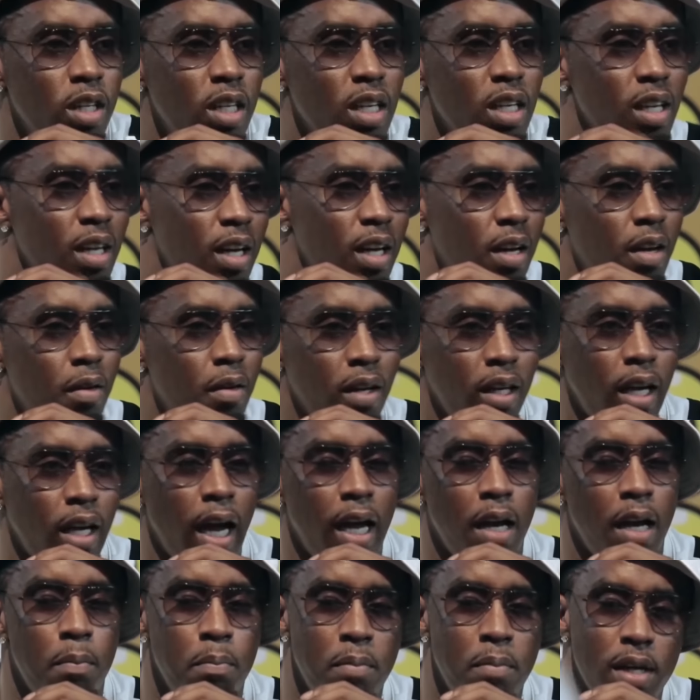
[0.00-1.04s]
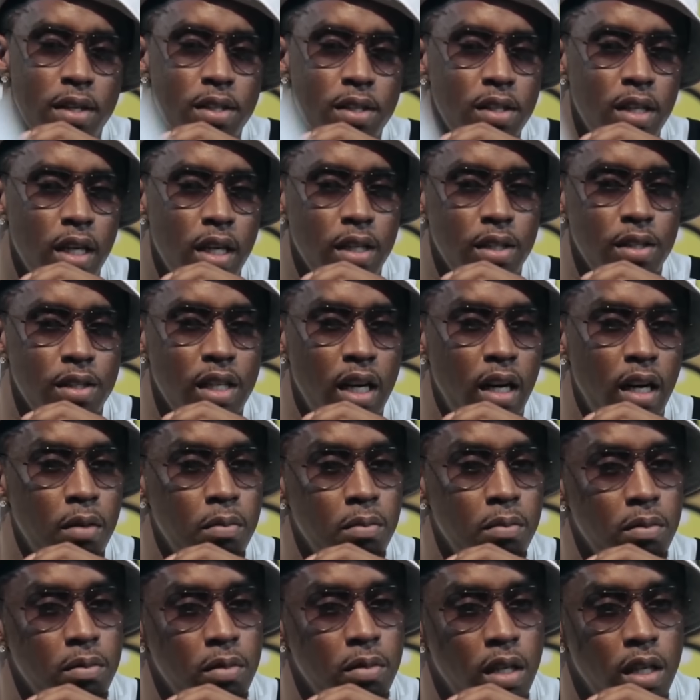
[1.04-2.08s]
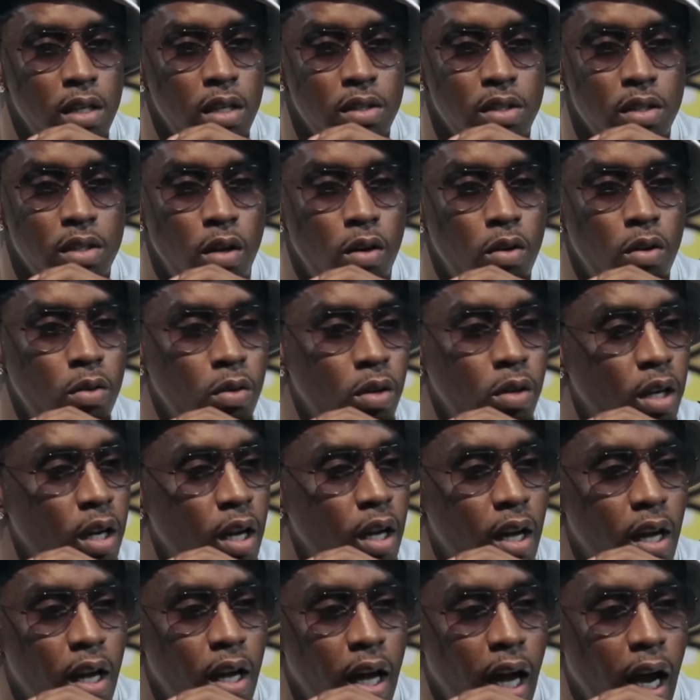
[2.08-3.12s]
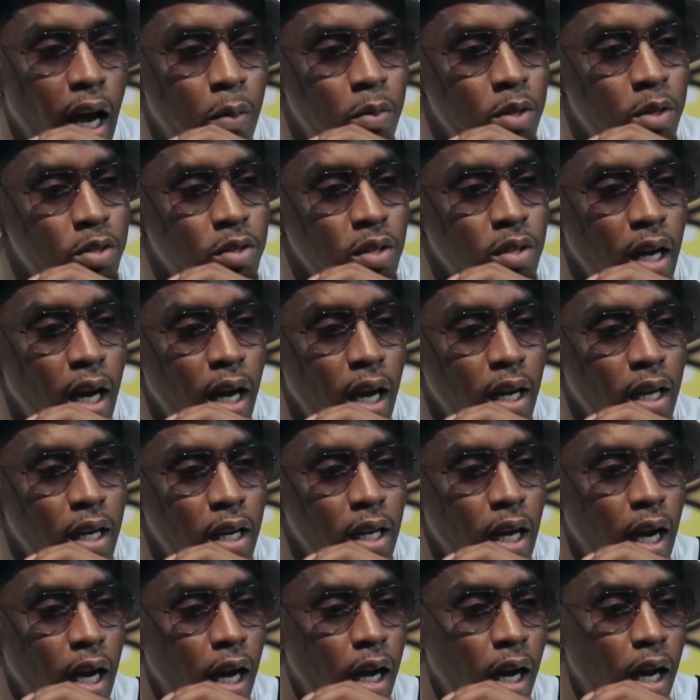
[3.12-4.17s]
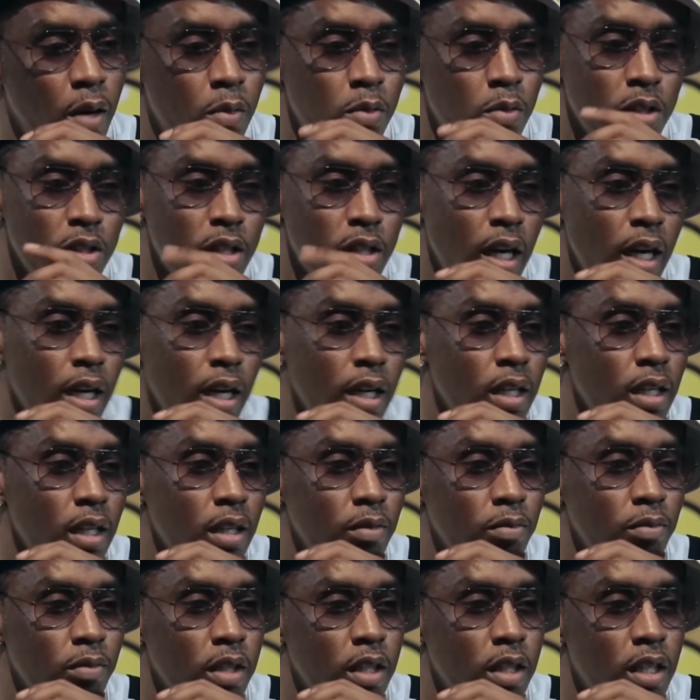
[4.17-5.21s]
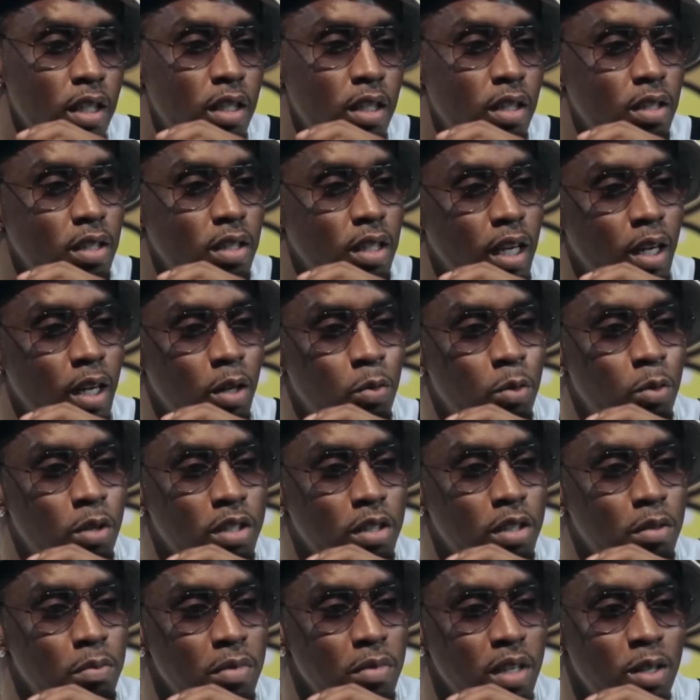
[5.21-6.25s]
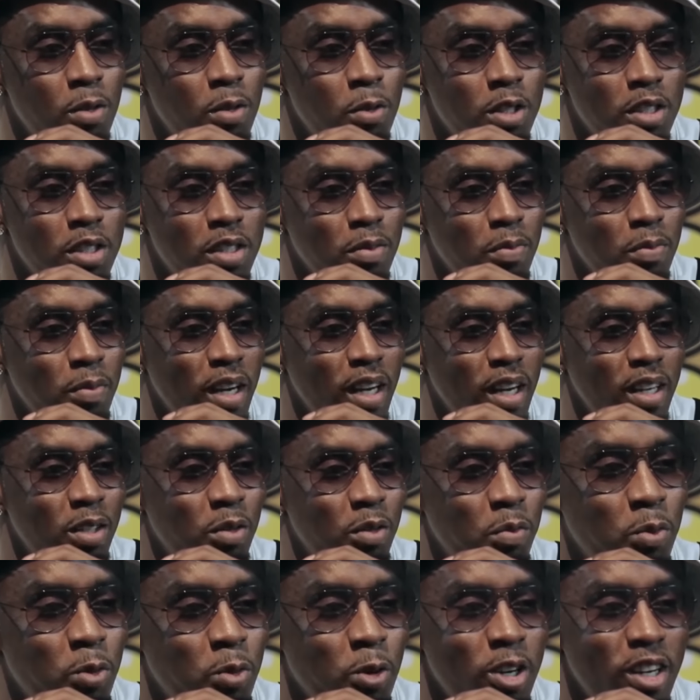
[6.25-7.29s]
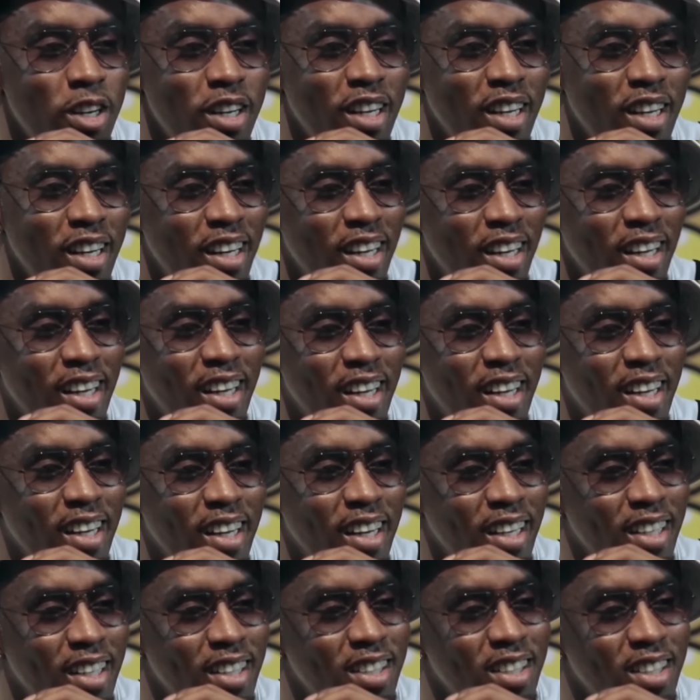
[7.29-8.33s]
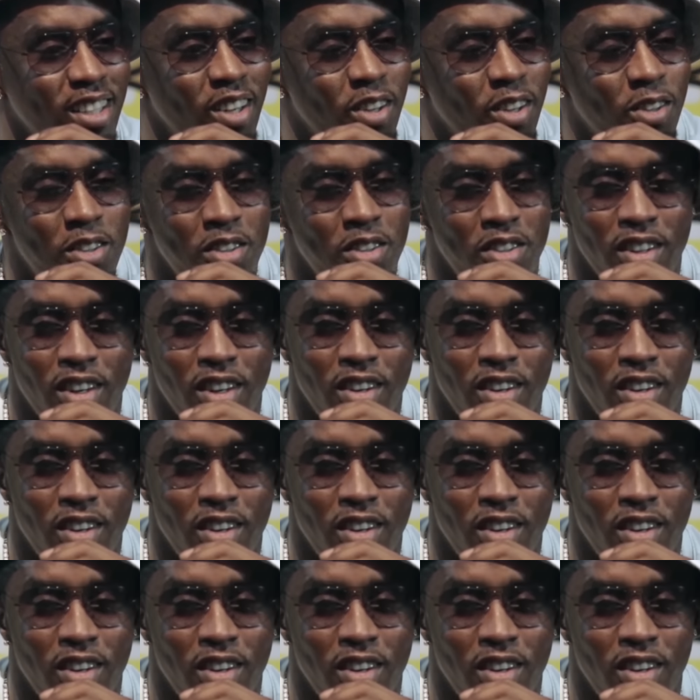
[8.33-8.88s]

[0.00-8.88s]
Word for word: really kind of mess things up. And so I was I I was like he just said it wasn't me. It was Jermaine Dupri. Wow. And so you